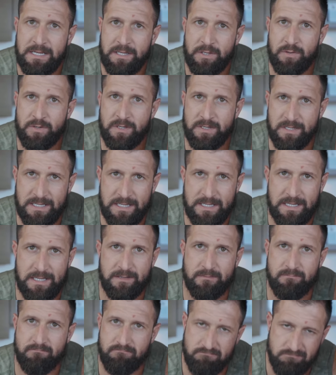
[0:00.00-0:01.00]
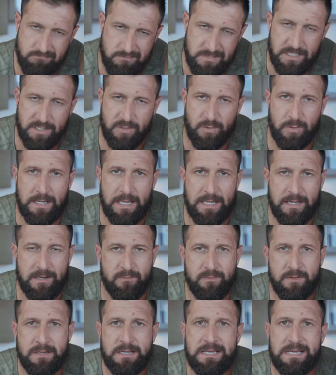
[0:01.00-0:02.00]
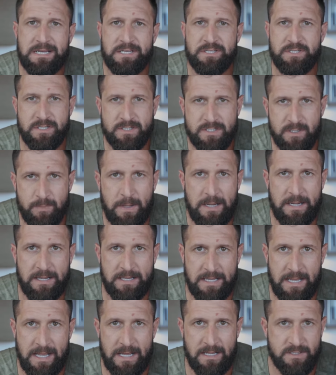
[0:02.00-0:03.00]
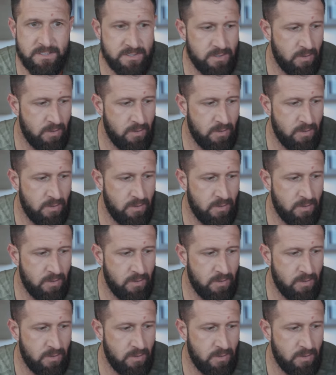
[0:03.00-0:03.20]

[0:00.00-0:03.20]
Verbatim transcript: You can get it and get creative, it's just a pain in the ass.